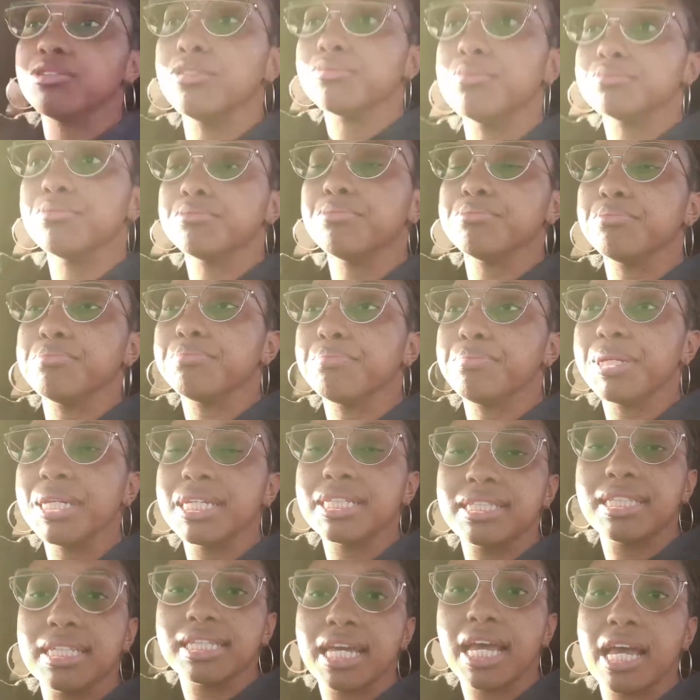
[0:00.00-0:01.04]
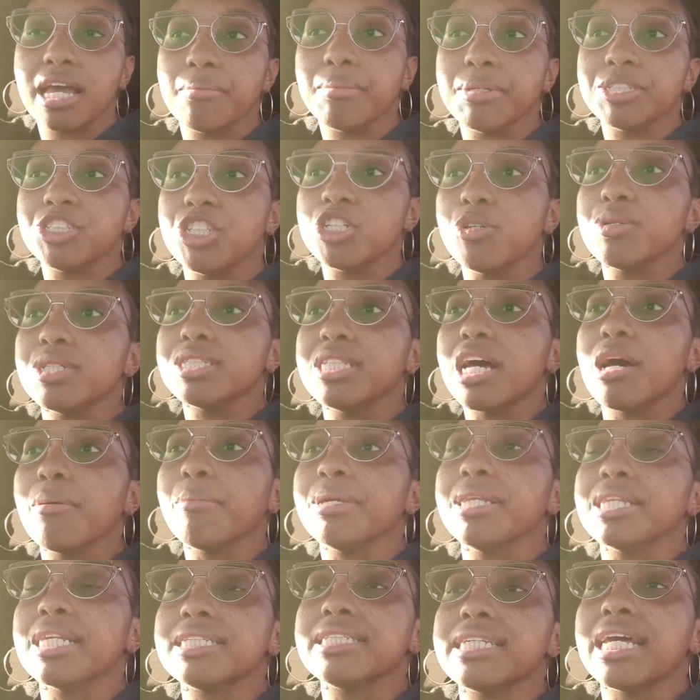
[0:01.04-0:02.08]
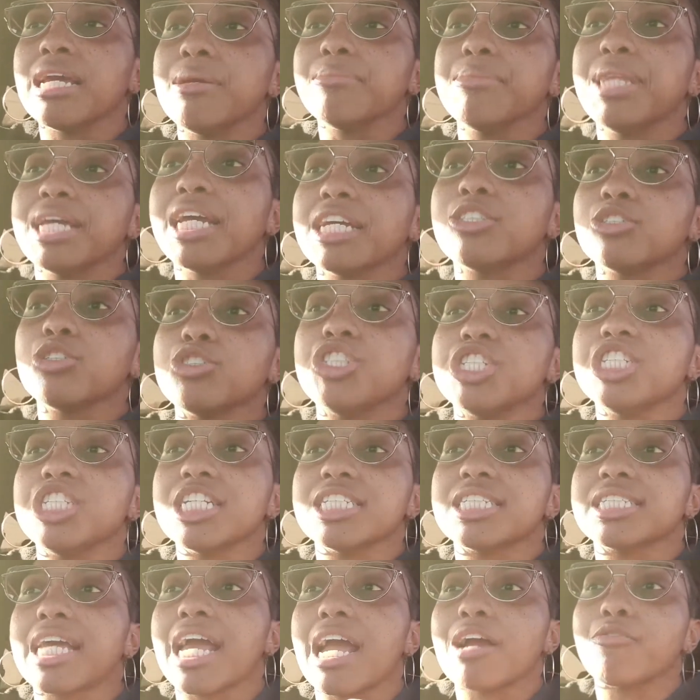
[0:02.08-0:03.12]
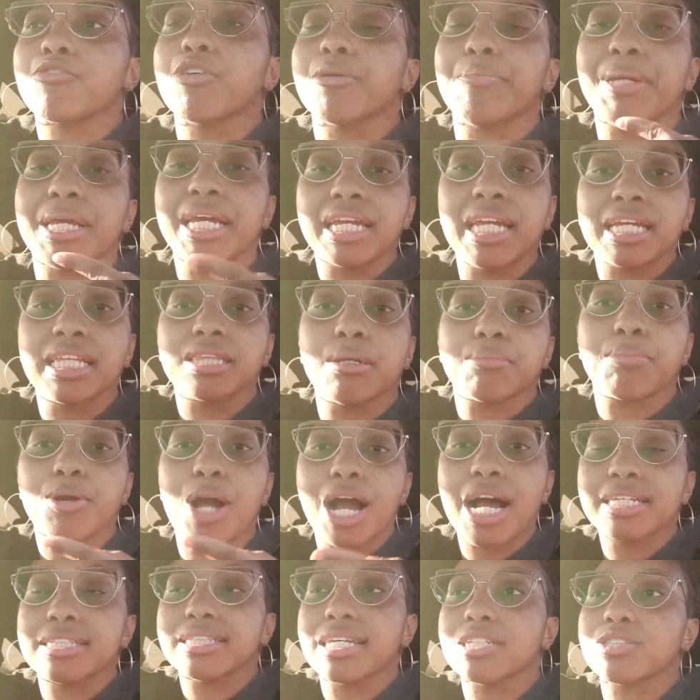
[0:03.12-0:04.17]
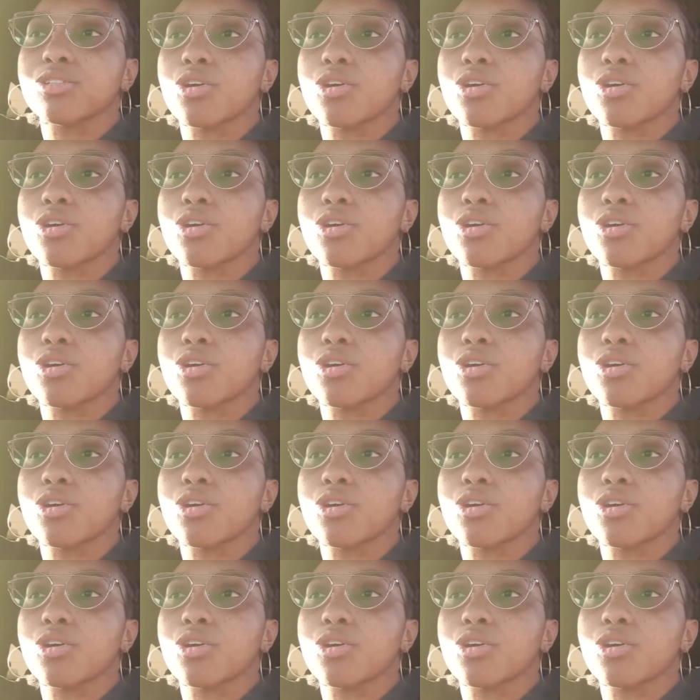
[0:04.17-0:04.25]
PCM and she would tell me the same thing. So she just kept repeating the process over and